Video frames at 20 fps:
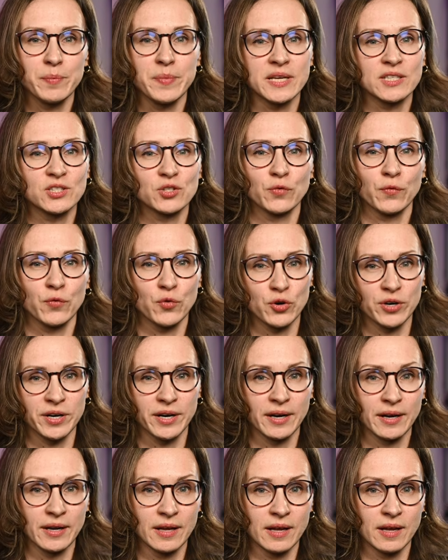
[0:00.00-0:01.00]
best for
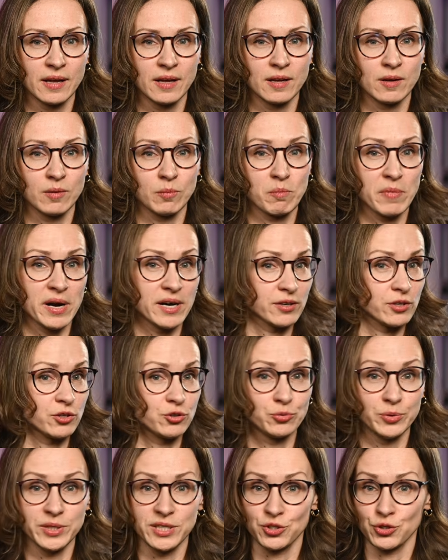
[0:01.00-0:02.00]
market
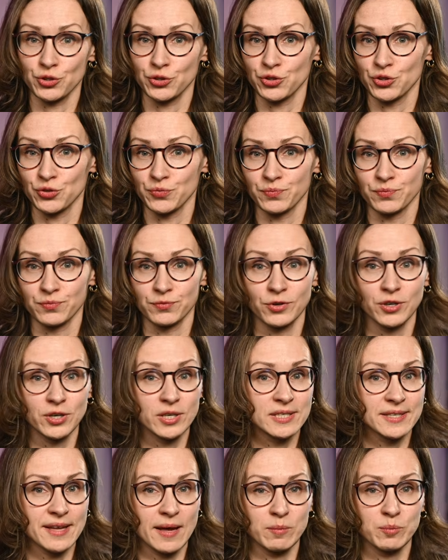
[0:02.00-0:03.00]
research, for
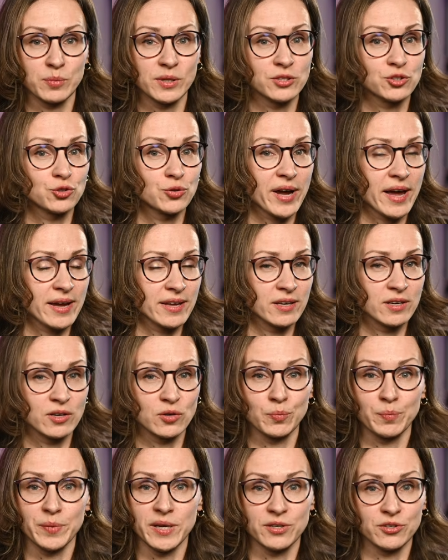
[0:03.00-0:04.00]
example, tracking
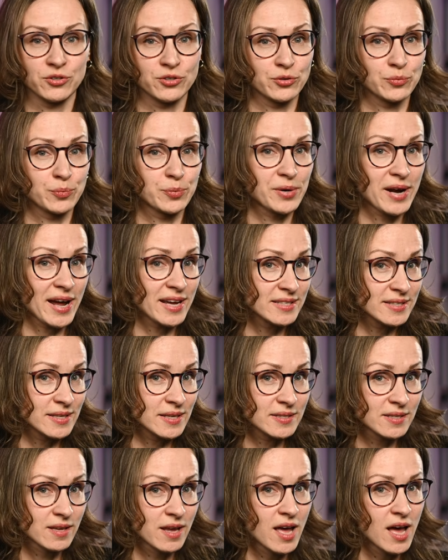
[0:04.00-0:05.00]
competitor
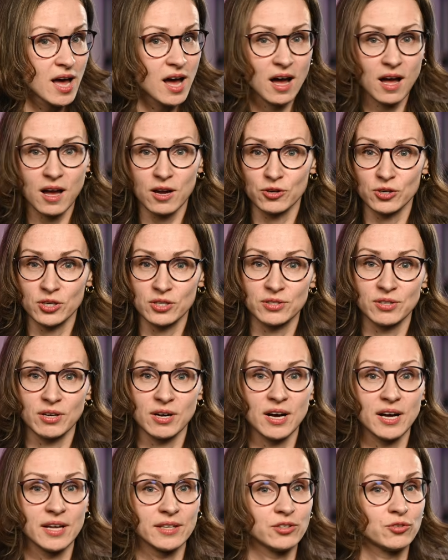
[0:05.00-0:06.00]
prices across
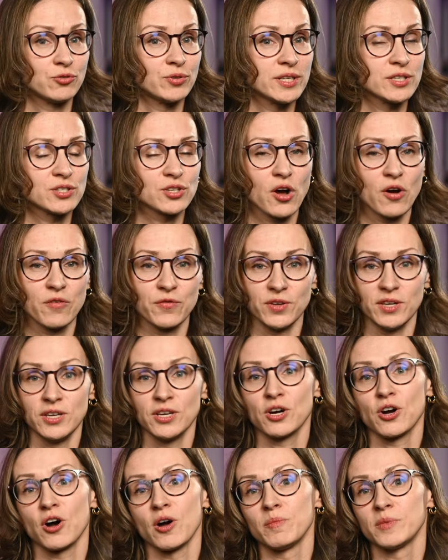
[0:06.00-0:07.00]
hundreds of
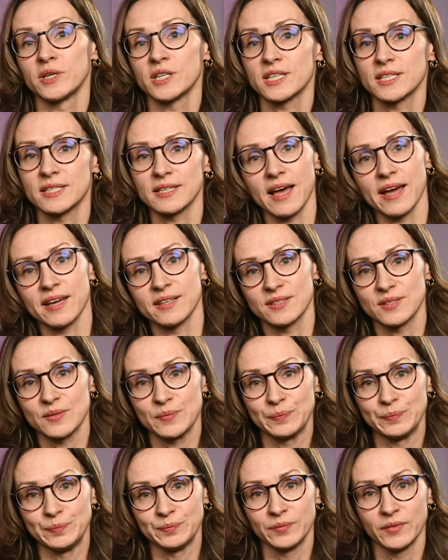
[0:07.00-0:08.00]
e-commerce sites.
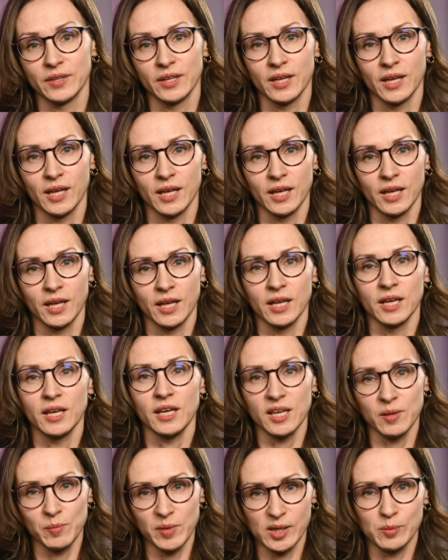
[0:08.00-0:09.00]

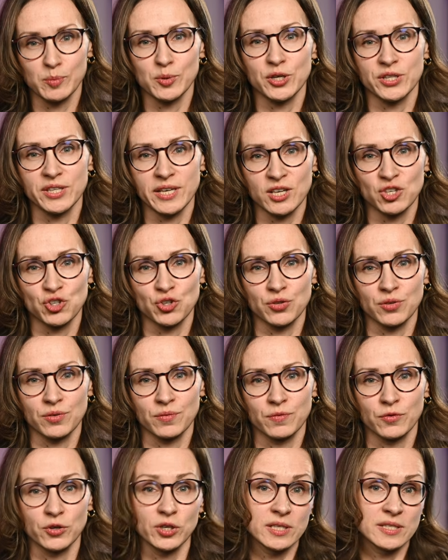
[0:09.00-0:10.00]
Email protection,
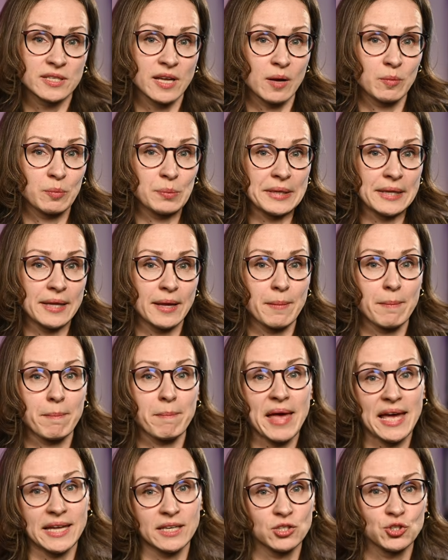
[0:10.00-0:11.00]
for example,
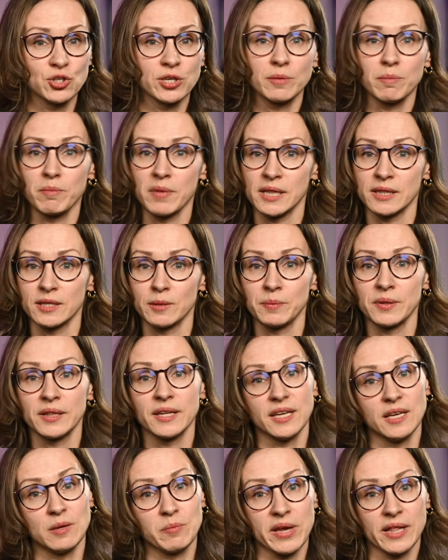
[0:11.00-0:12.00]
managing multiple
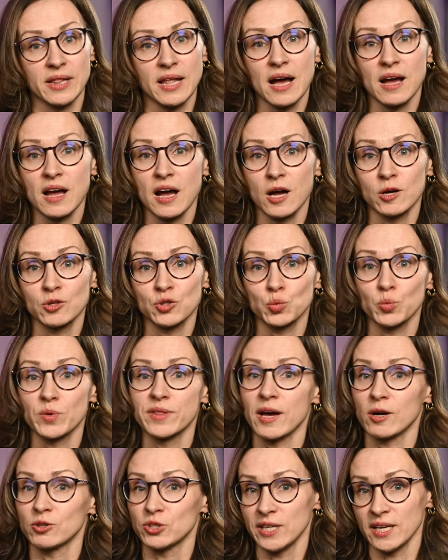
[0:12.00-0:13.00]
email accounts
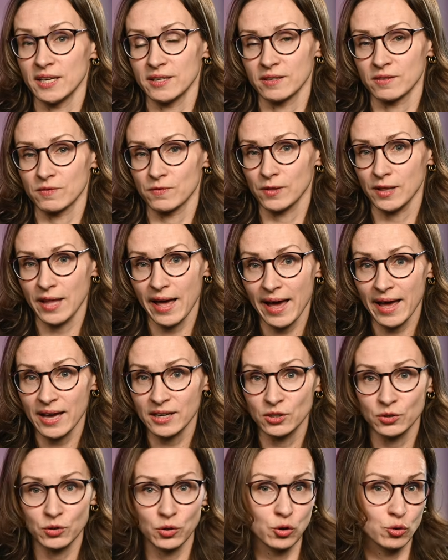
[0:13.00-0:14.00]
without getting
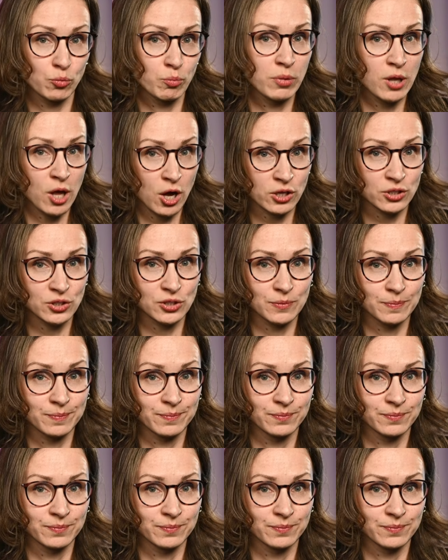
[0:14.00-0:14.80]
flagged or blocked.